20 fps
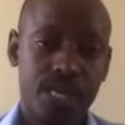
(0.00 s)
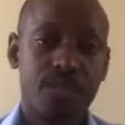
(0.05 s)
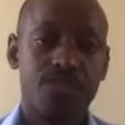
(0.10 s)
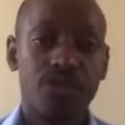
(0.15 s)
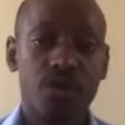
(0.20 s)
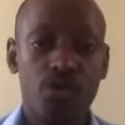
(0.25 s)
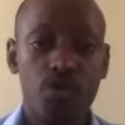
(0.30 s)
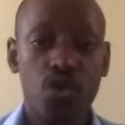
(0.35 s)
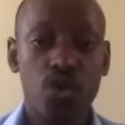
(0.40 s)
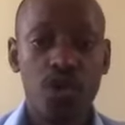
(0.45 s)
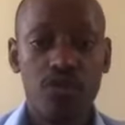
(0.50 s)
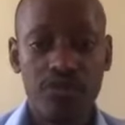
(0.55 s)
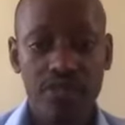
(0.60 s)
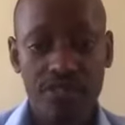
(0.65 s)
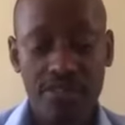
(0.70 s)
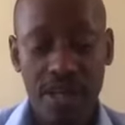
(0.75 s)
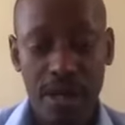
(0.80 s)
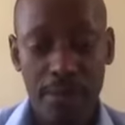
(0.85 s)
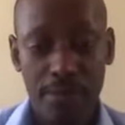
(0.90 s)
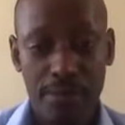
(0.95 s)
The rule of the
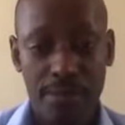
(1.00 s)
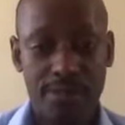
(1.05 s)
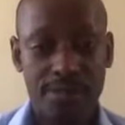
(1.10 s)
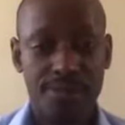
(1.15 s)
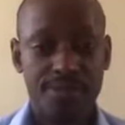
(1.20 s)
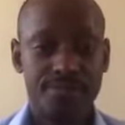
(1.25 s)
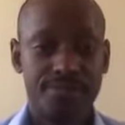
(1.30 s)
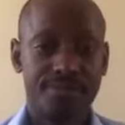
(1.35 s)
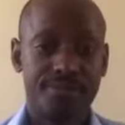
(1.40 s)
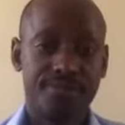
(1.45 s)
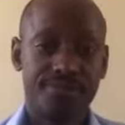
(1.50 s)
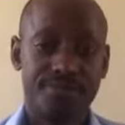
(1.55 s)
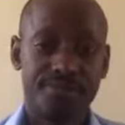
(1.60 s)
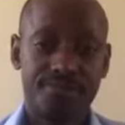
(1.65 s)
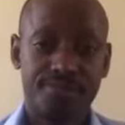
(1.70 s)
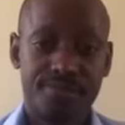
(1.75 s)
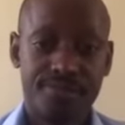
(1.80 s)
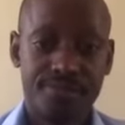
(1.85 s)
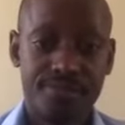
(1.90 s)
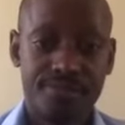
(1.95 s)
thumb.
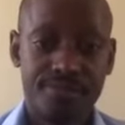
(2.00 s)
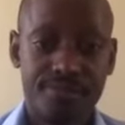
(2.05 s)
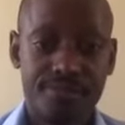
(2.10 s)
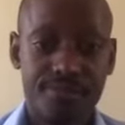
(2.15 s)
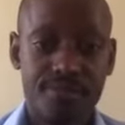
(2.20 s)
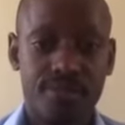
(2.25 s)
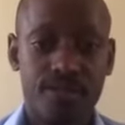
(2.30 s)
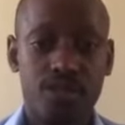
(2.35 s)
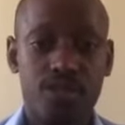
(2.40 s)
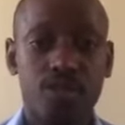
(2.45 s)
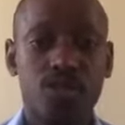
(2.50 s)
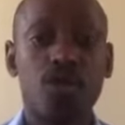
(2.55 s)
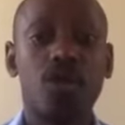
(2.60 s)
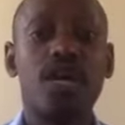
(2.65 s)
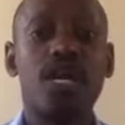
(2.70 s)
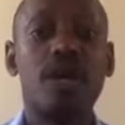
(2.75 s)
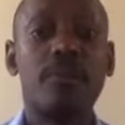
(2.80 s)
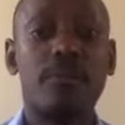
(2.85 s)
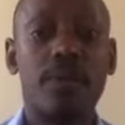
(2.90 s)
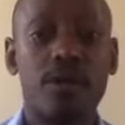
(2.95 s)
You're
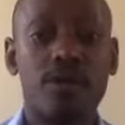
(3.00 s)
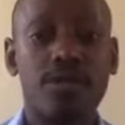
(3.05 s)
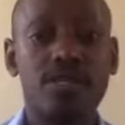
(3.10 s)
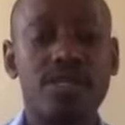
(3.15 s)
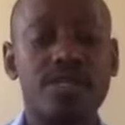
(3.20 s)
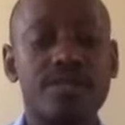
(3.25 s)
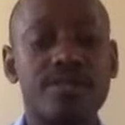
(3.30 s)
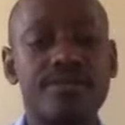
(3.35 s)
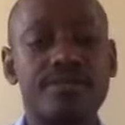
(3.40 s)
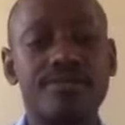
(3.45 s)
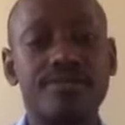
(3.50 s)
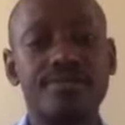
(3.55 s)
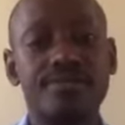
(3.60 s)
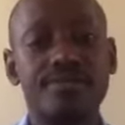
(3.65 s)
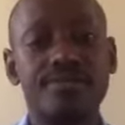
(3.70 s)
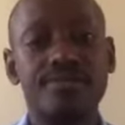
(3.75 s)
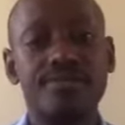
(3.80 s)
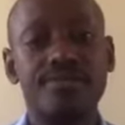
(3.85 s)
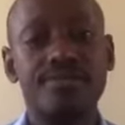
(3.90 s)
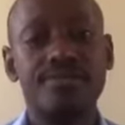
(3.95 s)
looking at about
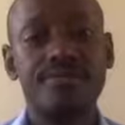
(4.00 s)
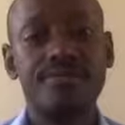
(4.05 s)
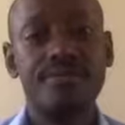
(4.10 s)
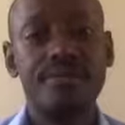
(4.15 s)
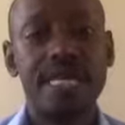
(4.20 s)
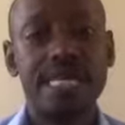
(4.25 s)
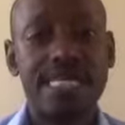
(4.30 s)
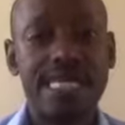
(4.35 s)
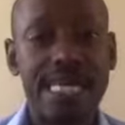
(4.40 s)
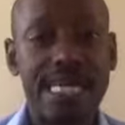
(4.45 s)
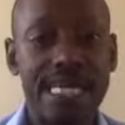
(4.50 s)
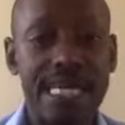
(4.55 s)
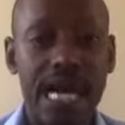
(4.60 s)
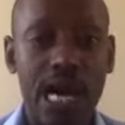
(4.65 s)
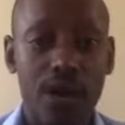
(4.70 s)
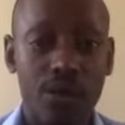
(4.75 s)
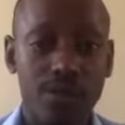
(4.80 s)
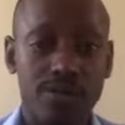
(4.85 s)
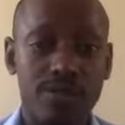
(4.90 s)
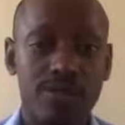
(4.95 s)
10
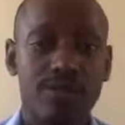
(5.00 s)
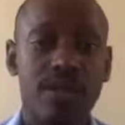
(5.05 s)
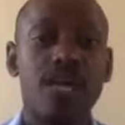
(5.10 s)
cows.